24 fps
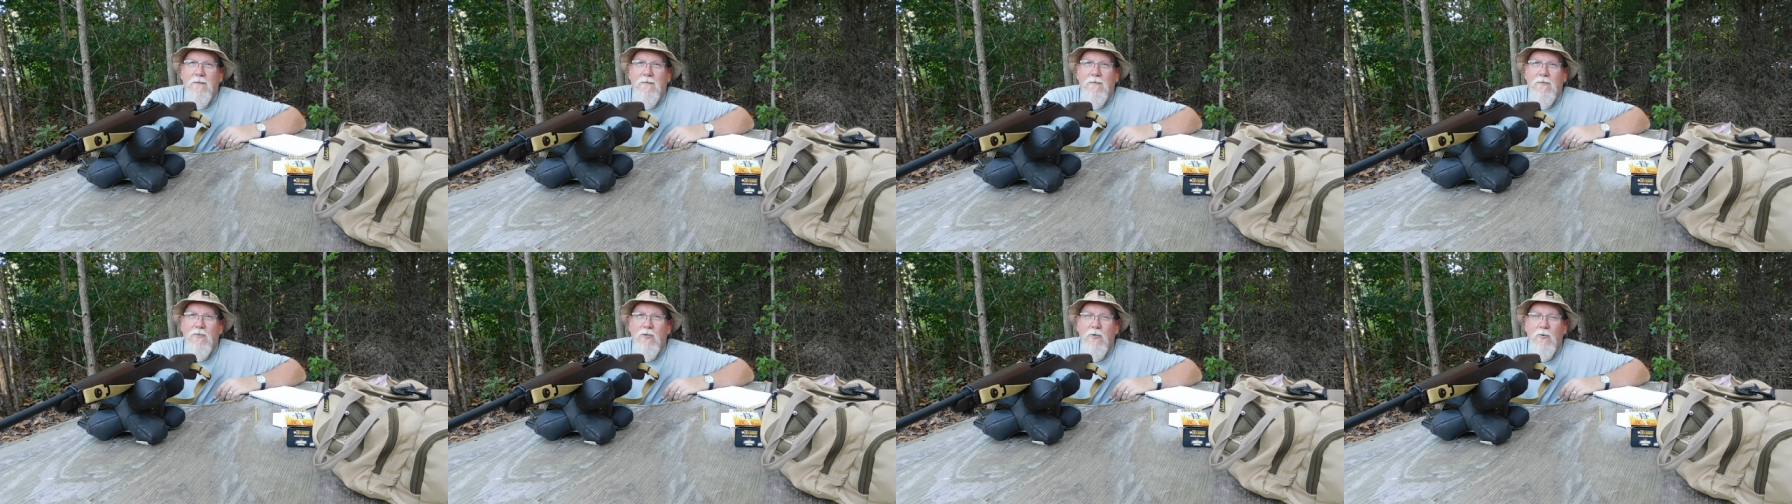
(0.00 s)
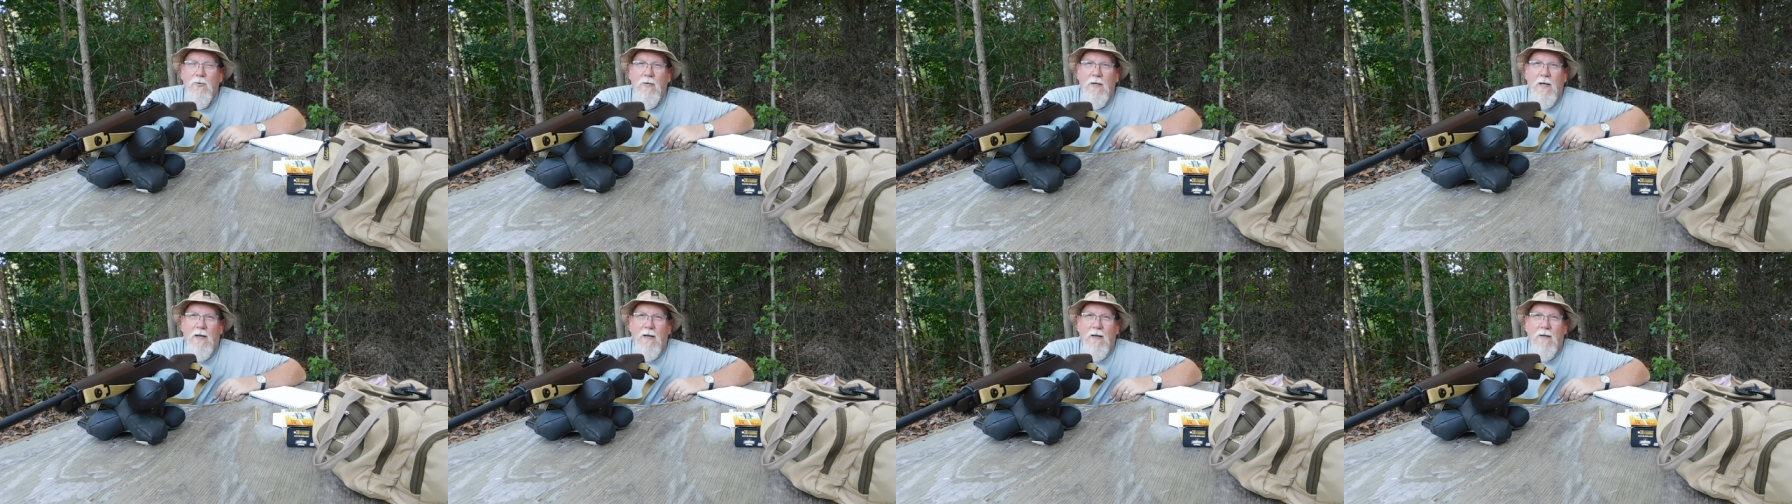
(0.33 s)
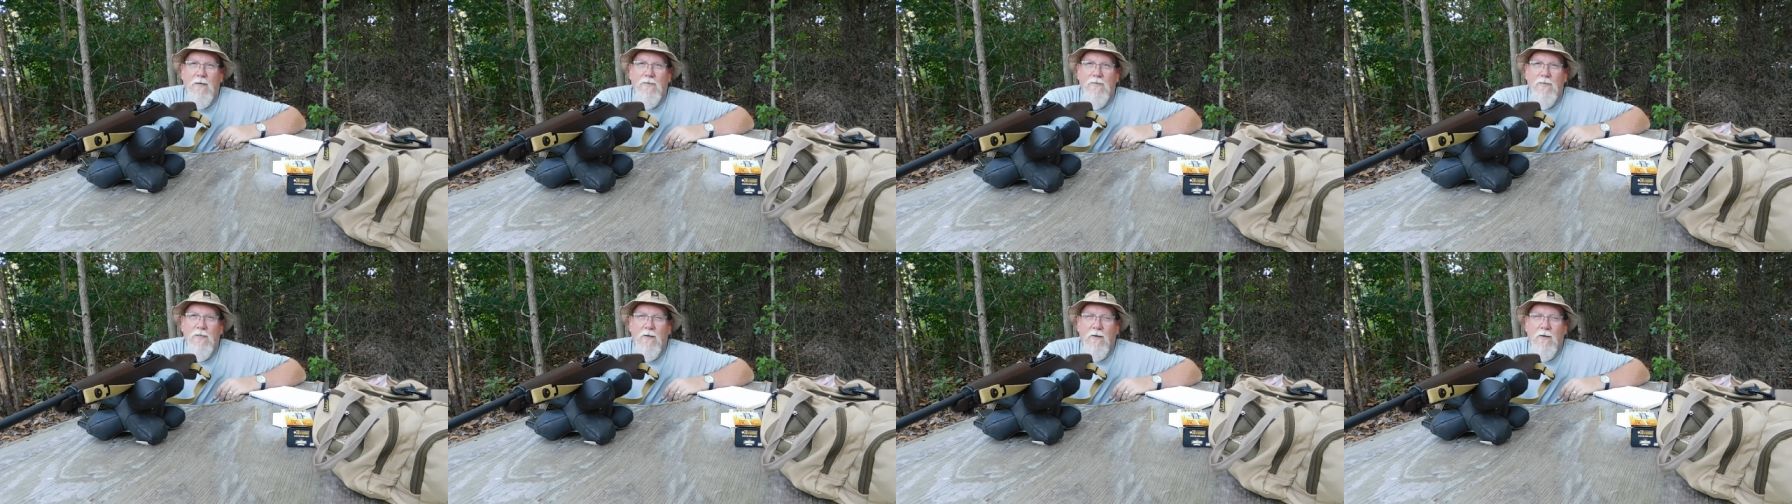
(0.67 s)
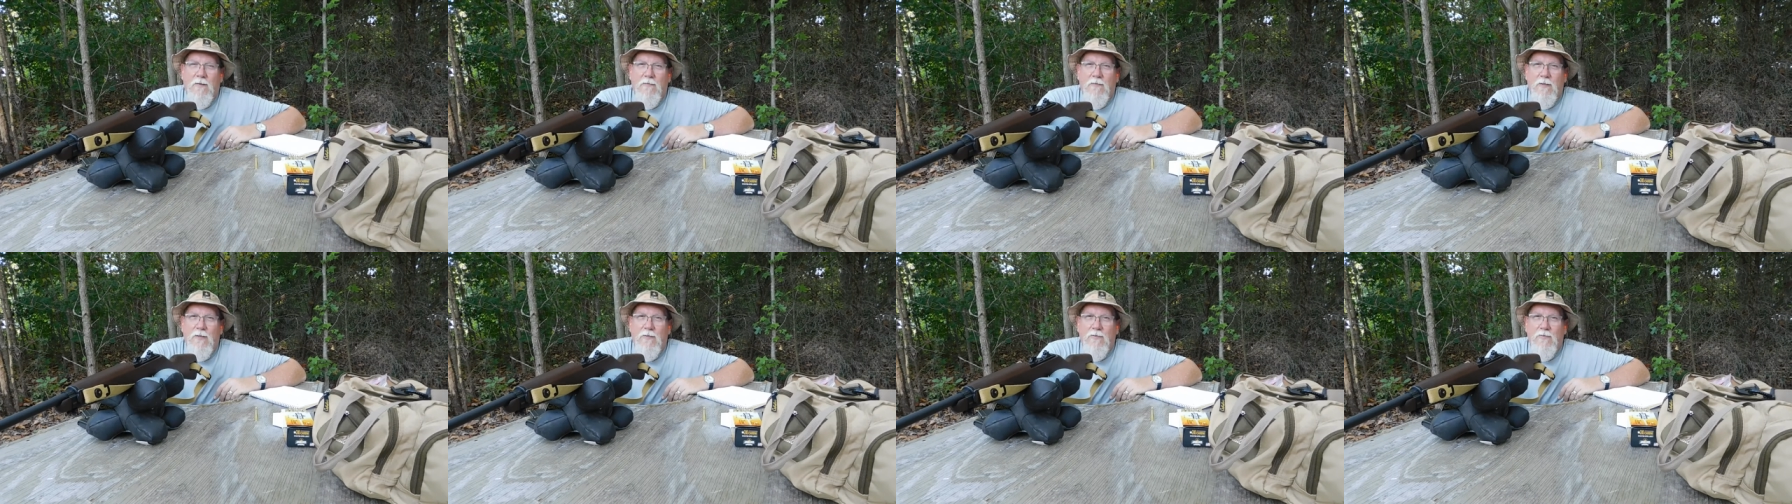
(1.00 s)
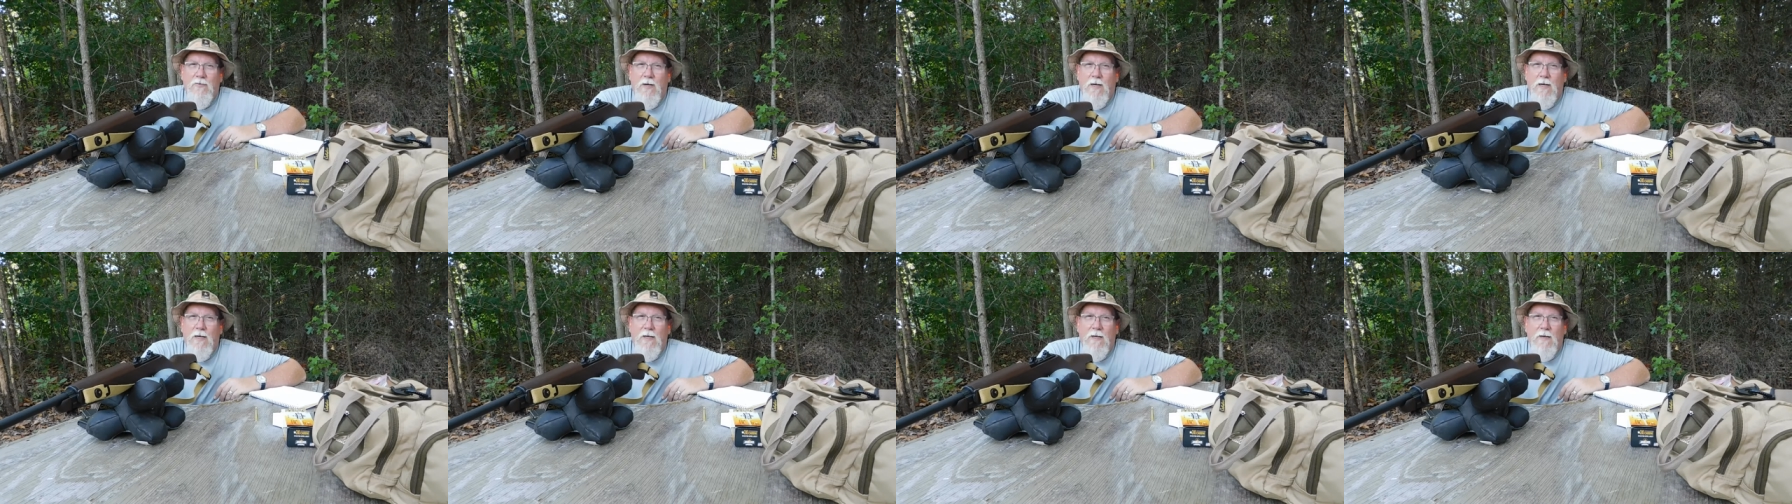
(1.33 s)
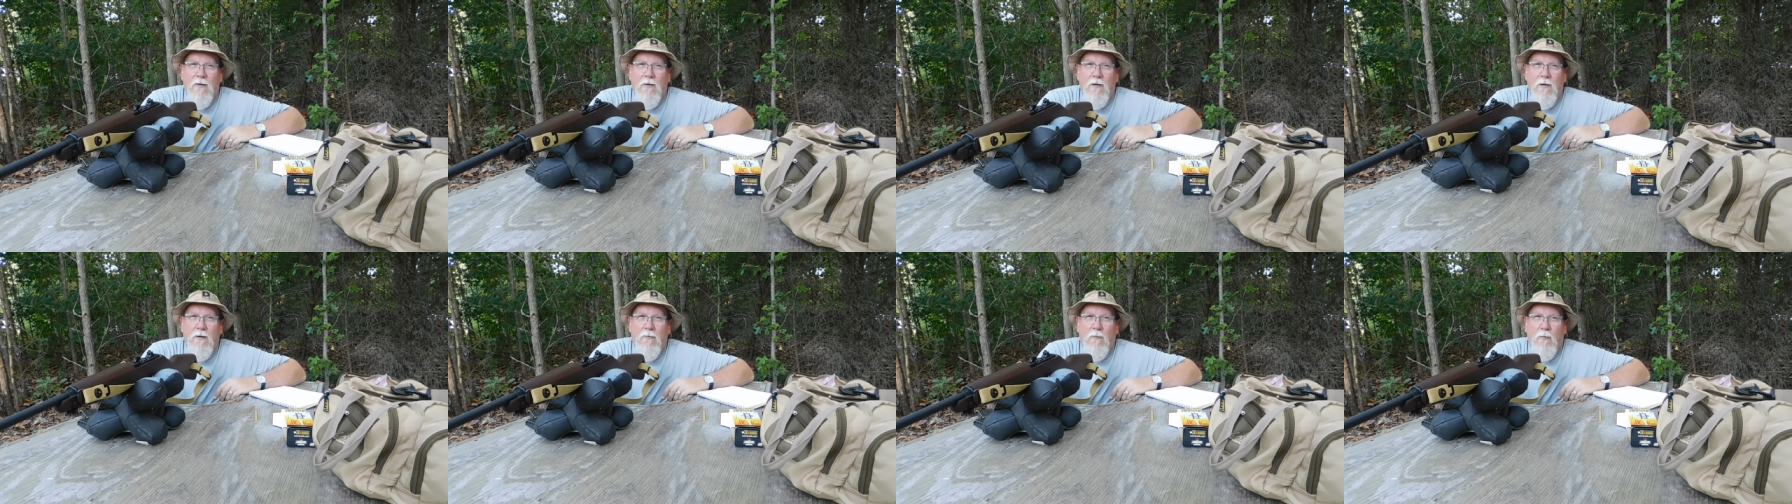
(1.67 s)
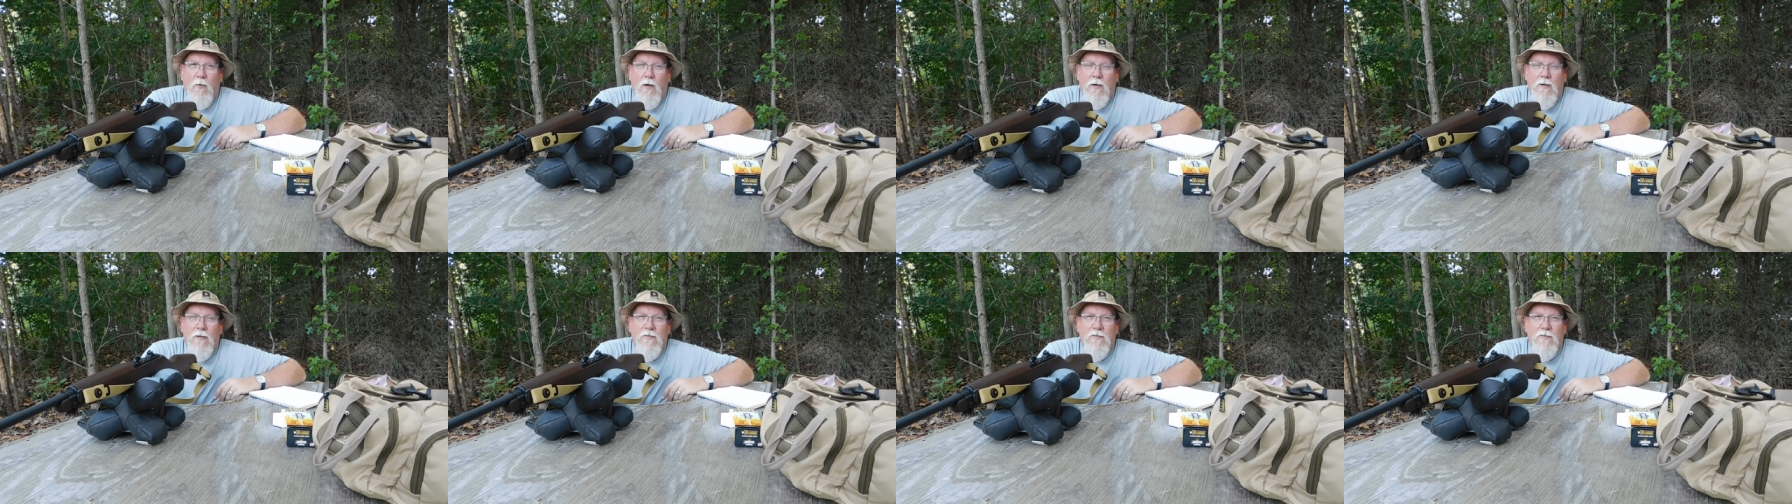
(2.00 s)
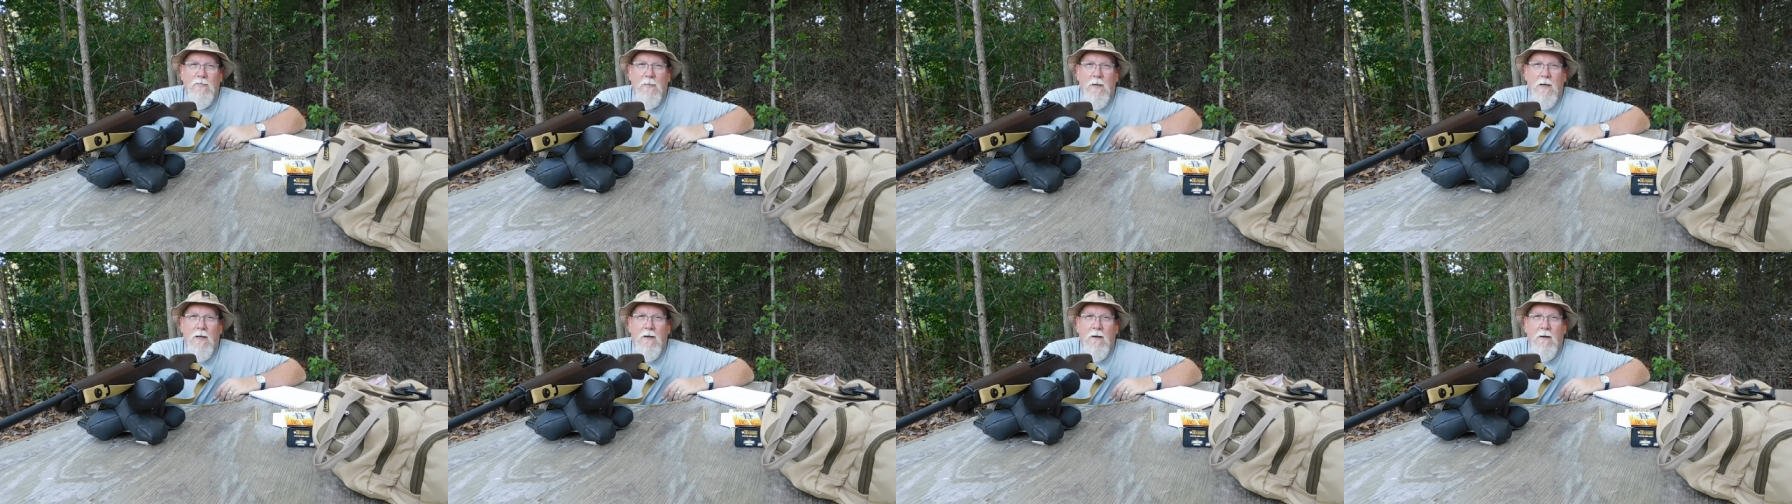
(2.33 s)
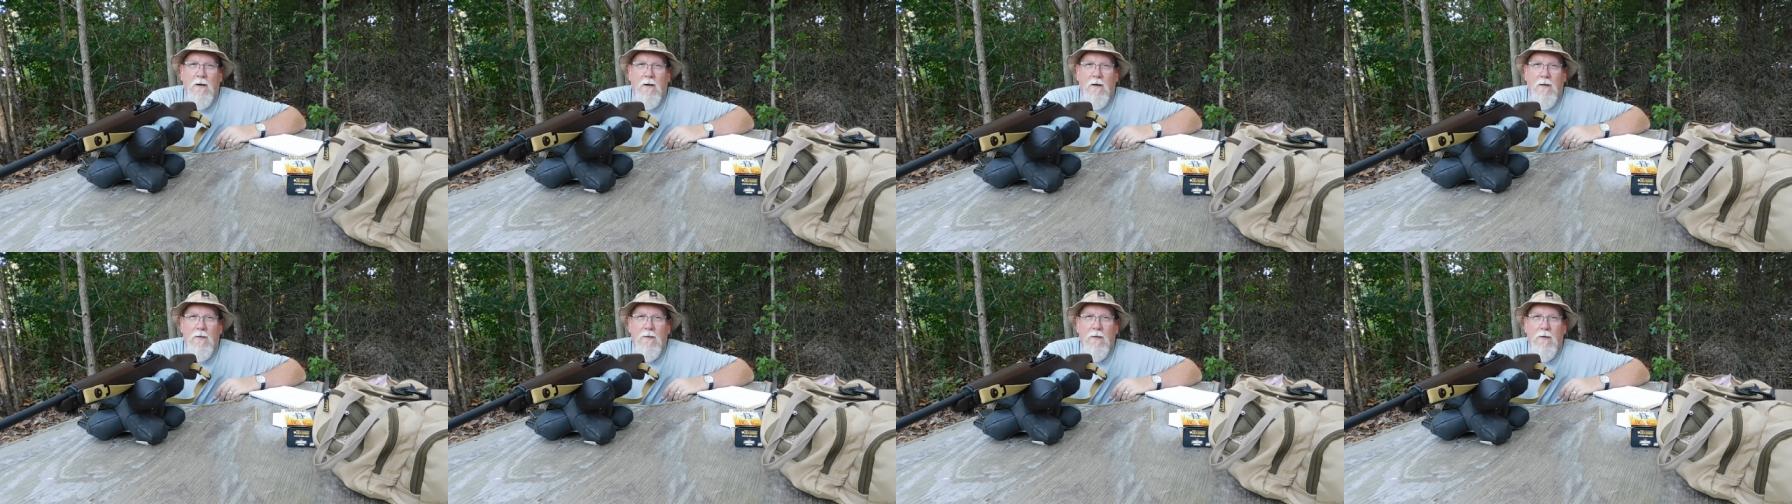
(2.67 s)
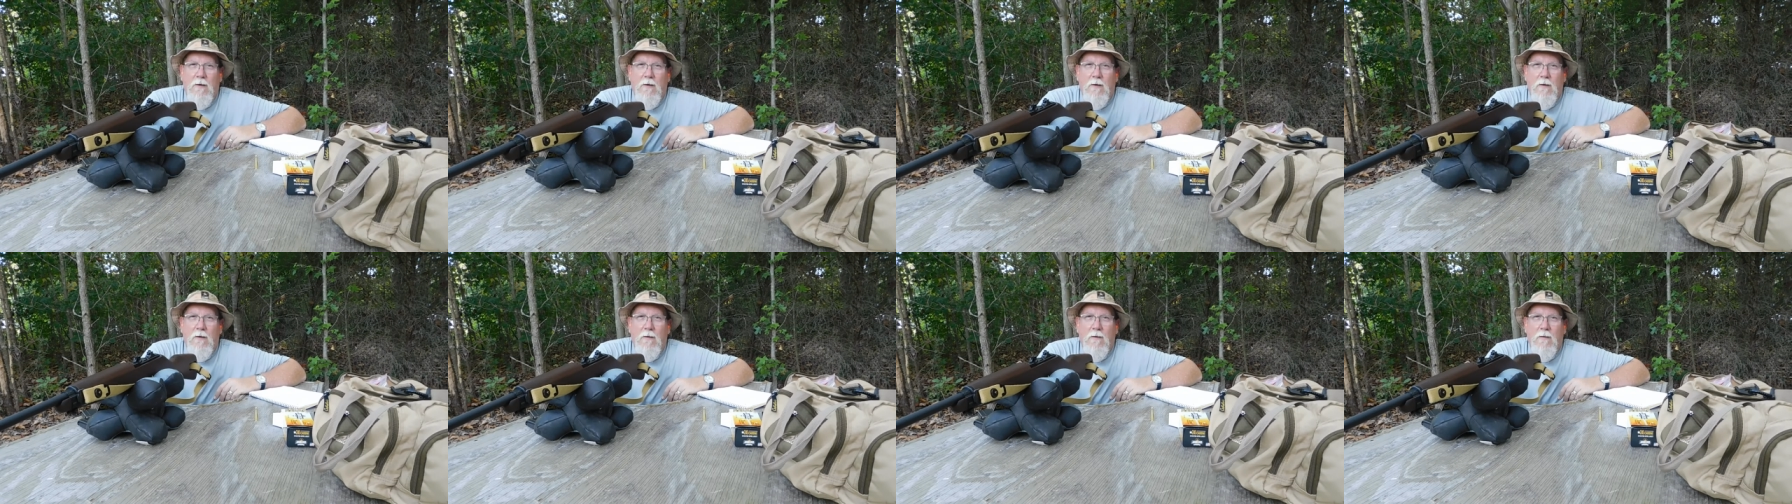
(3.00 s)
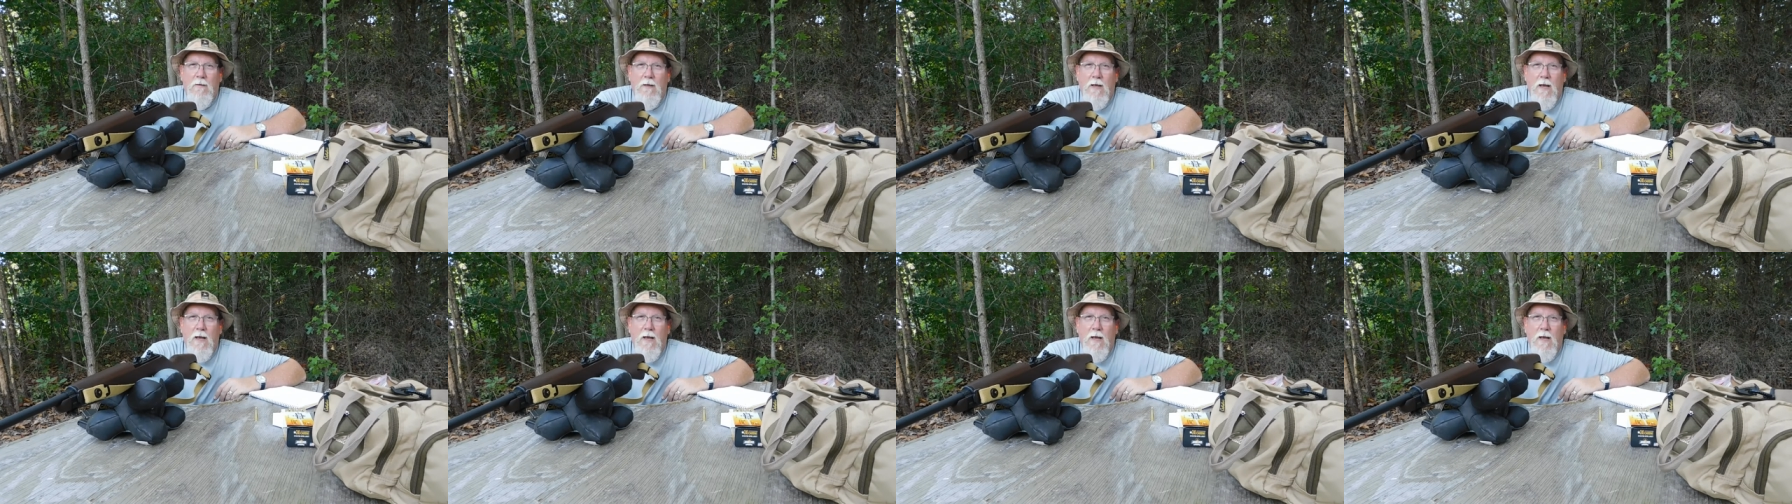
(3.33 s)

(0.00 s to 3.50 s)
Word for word: two days of the training, one is spent on the,